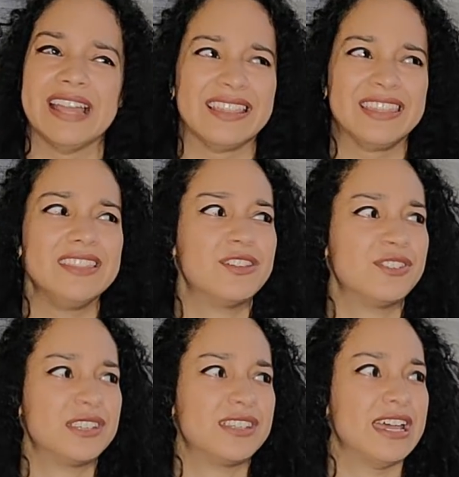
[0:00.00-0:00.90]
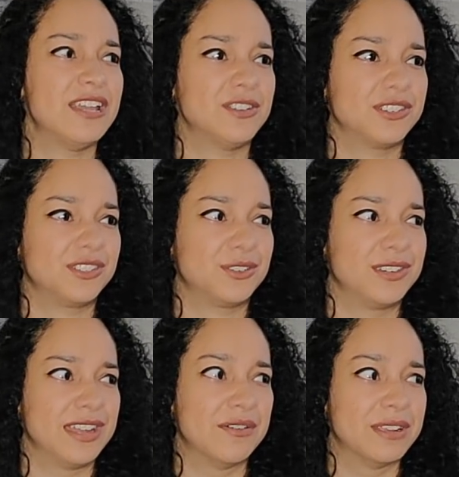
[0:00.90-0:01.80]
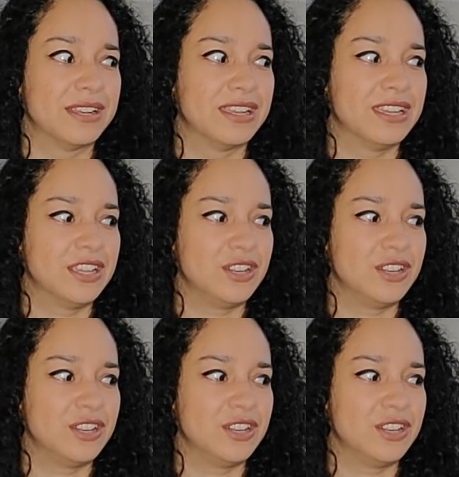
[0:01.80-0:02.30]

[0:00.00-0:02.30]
I think there's a Tiger store now in